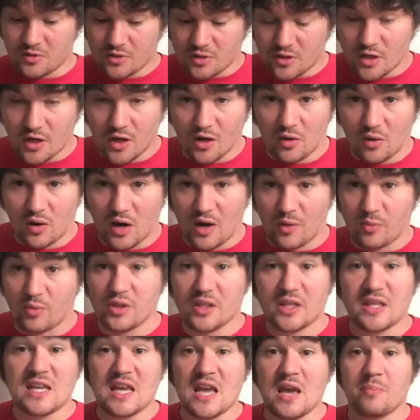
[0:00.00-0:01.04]
I
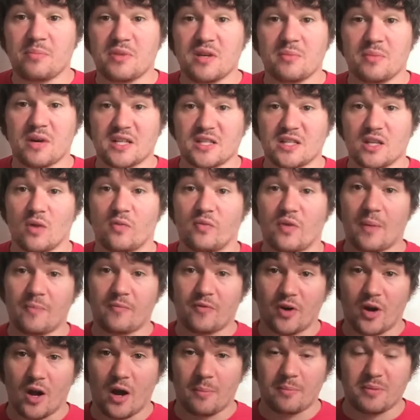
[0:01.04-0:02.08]
really can't beat myself
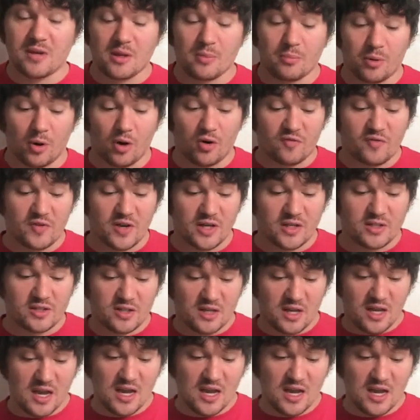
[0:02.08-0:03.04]
up for not being perfect.